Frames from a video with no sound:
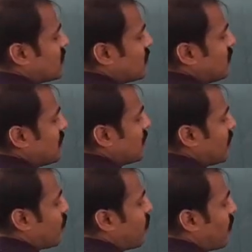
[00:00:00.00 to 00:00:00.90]
to
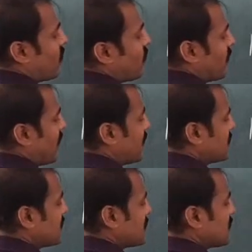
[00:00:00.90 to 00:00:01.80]
f of x.
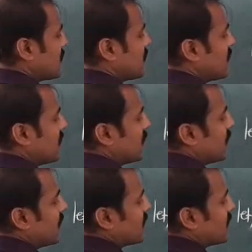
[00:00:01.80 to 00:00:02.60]
Here